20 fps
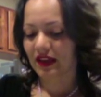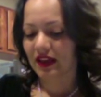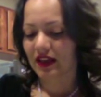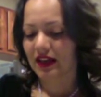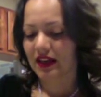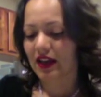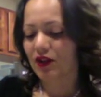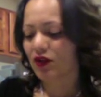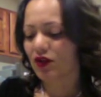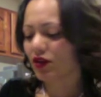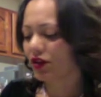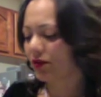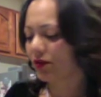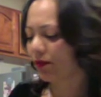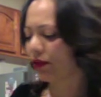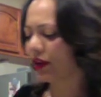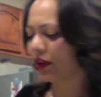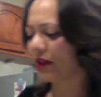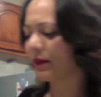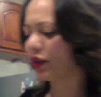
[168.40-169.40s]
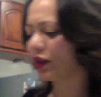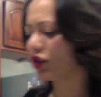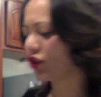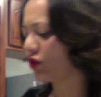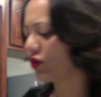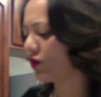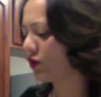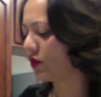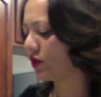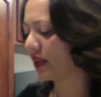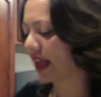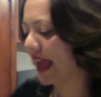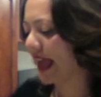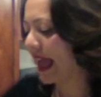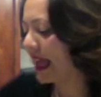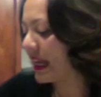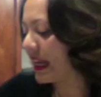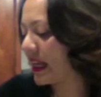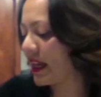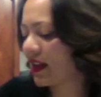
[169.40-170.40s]
Now you could pretty much use
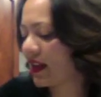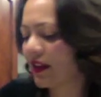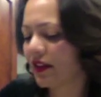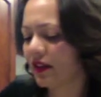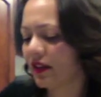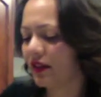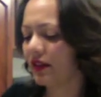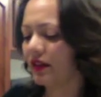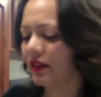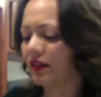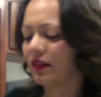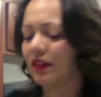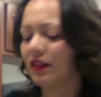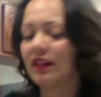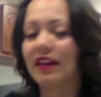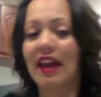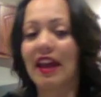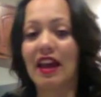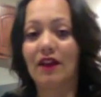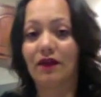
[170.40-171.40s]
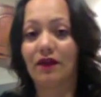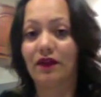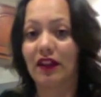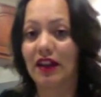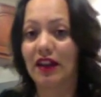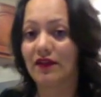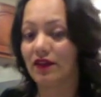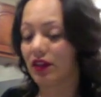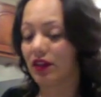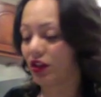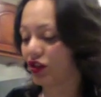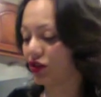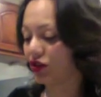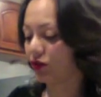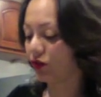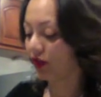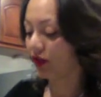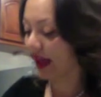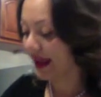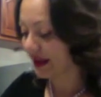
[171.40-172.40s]
any cake flavor that you
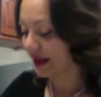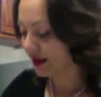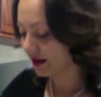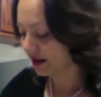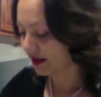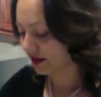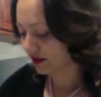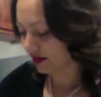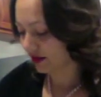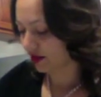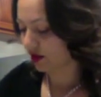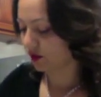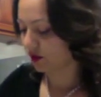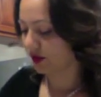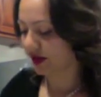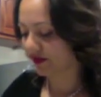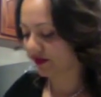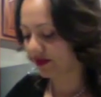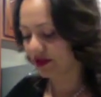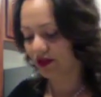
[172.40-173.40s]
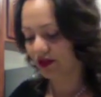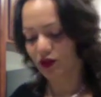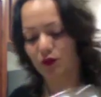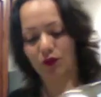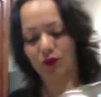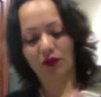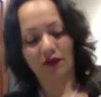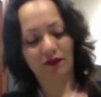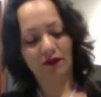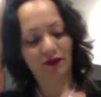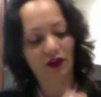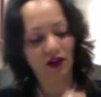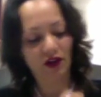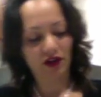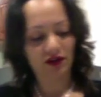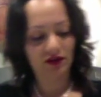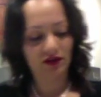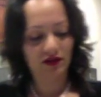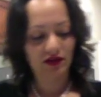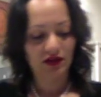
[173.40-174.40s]
like, you know, whatever you
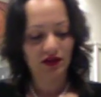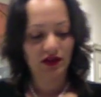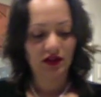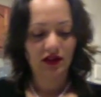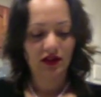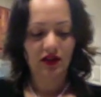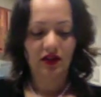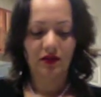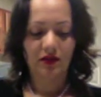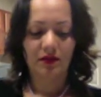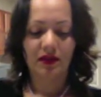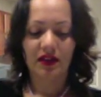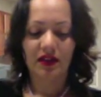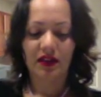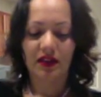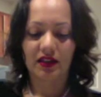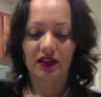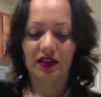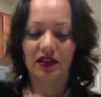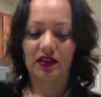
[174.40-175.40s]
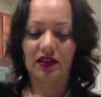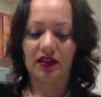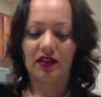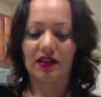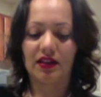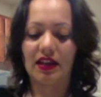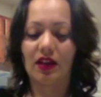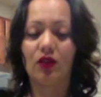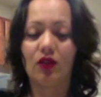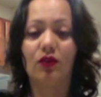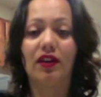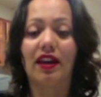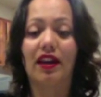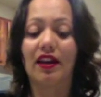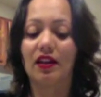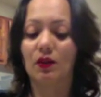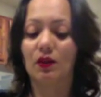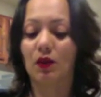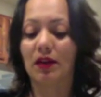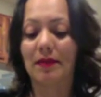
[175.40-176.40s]
prefer, but yellow cake
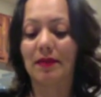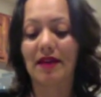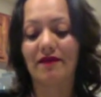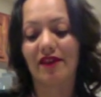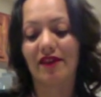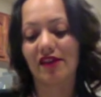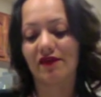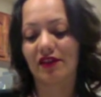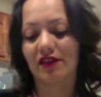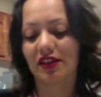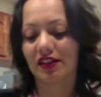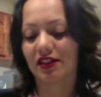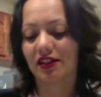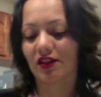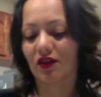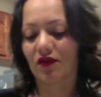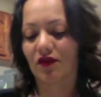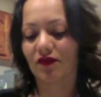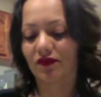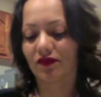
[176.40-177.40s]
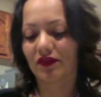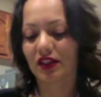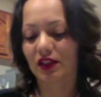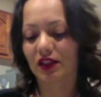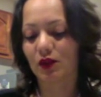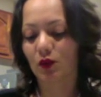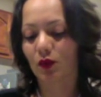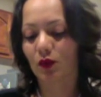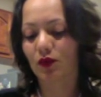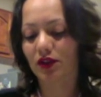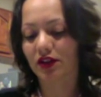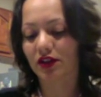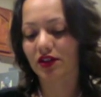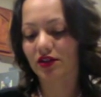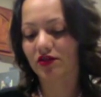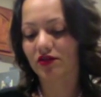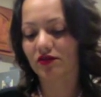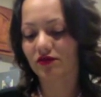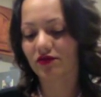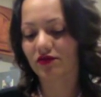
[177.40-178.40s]
is one of my favorites, so this is what we're going
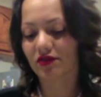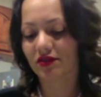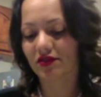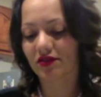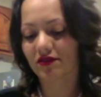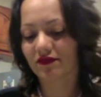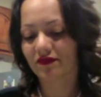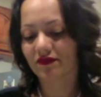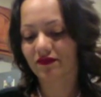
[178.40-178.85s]
to use.